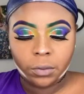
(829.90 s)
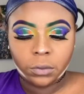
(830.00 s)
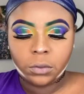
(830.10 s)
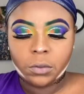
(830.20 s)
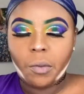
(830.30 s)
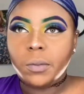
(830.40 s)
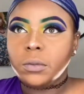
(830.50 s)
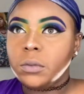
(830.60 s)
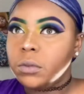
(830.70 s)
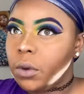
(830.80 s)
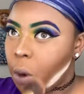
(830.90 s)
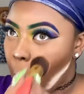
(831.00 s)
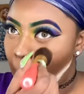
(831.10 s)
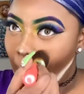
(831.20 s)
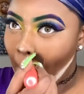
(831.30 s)
contour, highlight, I feel
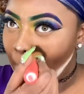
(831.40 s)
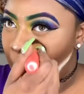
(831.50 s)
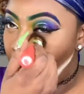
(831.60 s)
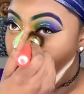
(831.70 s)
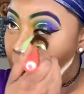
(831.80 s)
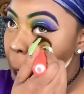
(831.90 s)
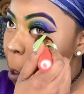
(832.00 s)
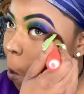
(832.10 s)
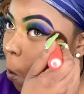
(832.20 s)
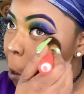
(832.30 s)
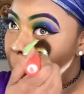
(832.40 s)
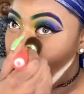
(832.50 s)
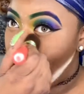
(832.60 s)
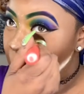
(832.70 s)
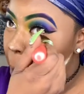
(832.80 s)
like I just took 15,
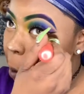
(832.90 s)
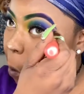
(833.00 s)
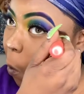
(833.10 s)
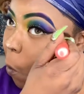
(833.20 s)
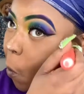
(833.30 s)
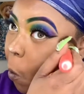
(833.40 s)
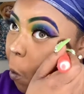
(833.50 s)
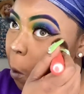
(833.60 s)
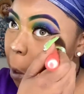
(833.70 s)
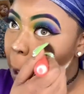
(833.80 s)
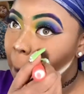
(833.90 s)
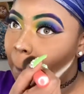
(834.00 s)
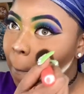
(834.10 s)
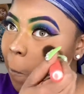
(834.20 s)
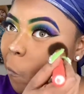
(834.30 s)
20 pounds off my face.
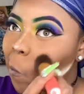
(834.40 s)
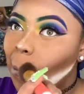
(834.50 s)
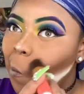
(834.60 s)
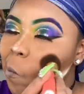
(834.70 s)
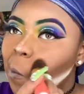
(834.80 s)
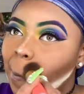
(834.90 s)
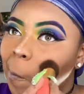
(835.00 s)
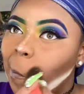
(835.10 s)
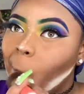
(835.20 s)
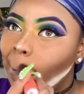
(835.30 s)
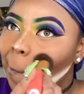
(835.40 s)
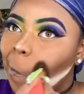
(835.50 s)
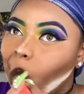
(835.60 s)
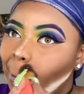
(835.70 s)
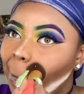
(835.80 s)
Maybe not that
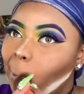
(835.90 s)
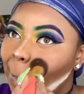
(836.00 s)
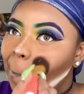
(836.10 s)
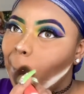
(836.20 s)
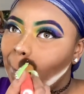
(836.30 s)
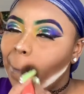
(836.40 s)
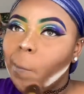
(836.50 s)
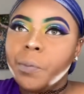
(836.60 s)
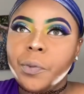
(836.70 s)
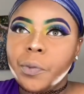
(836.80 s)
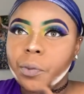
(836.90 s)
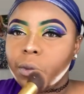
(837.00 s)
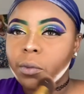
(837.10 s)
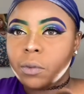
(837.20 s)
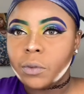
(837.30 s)
much, but you get the point,
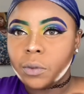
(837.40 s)
right?